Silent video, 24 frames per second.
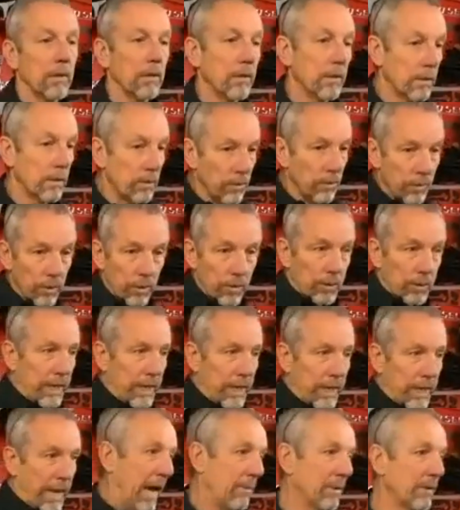Doing those
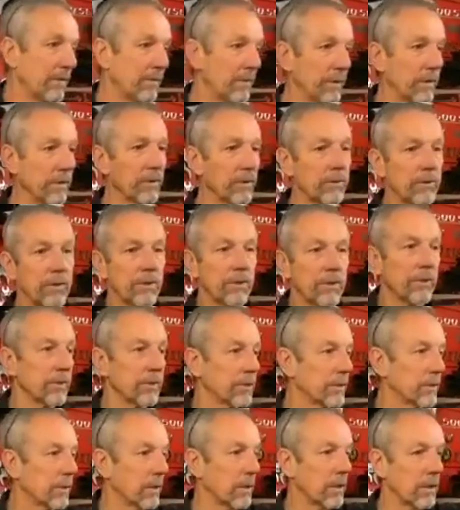cabin
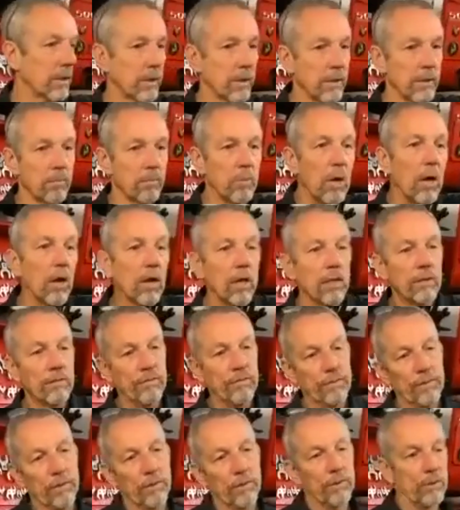filters, the pollen
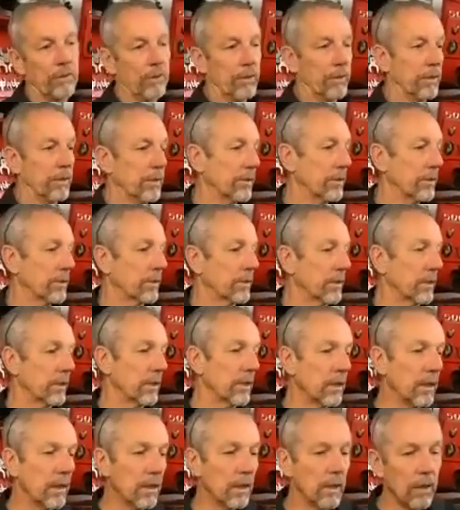filters,
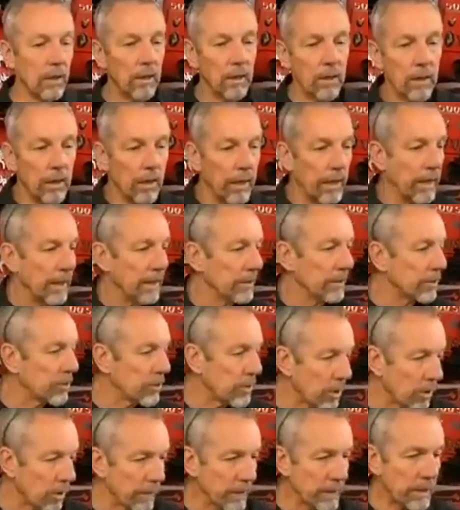and
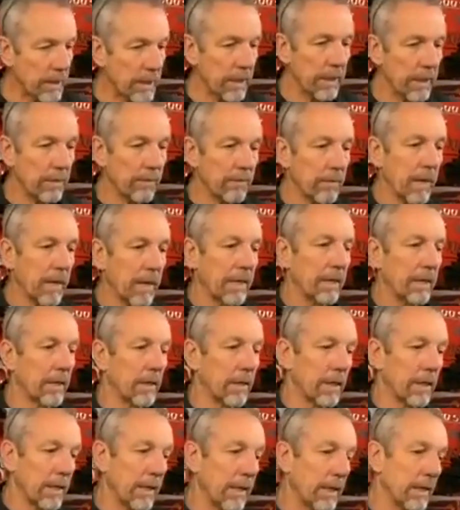servicing it
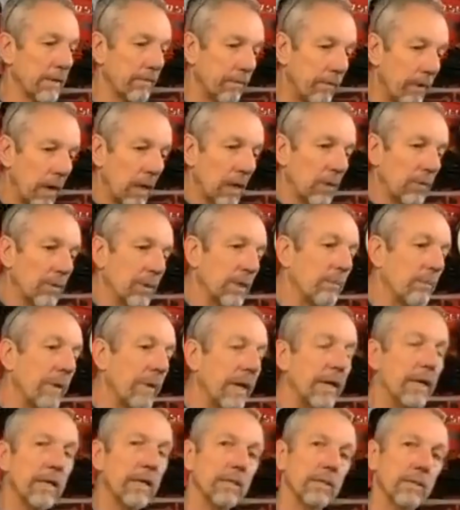regularly and following the
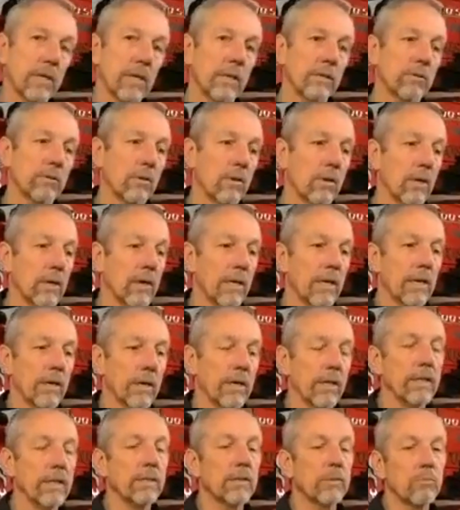maintenance schedule on there
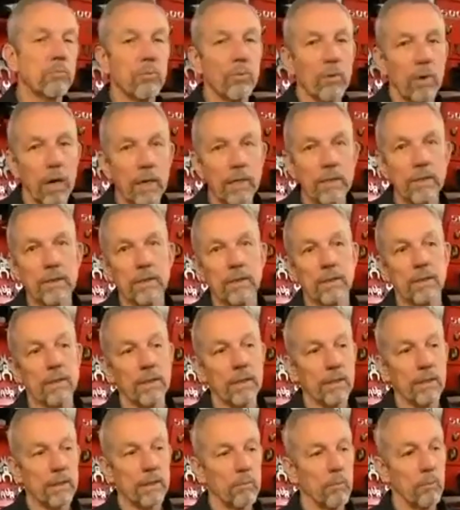is pricey.
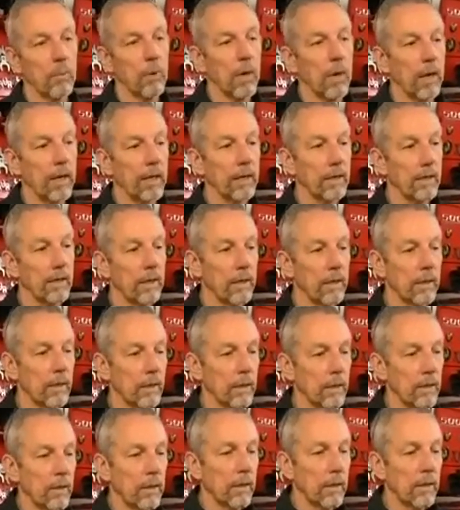But
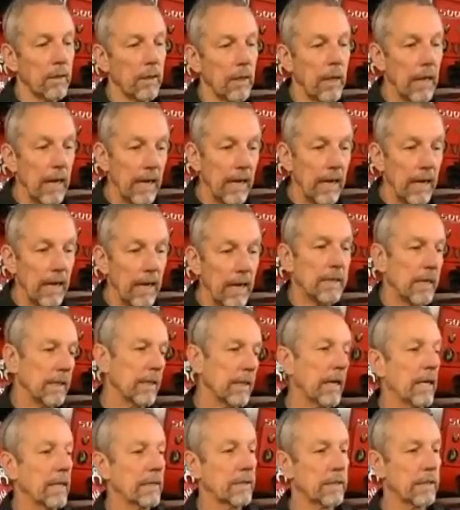last
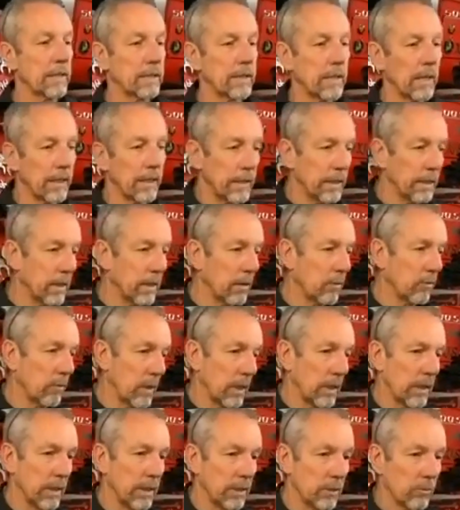head gaskets I did on
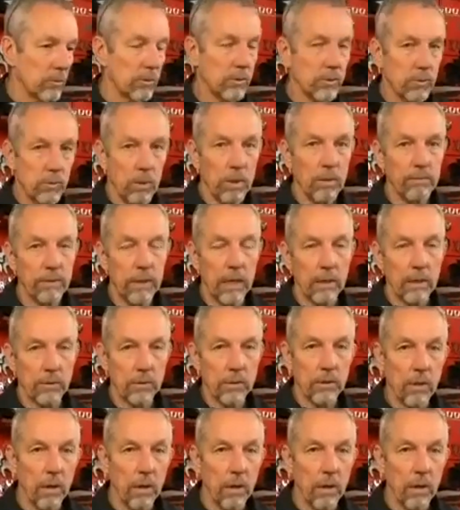one of these were $12,000.